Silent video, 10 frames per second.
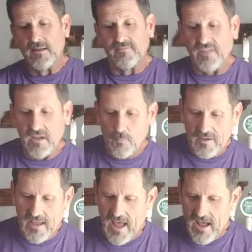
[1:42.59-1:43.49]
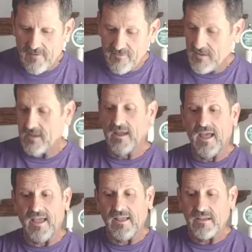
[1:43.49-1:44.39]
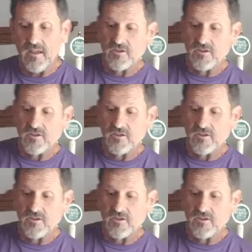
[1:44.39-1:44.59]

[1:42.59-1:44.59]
Then we have a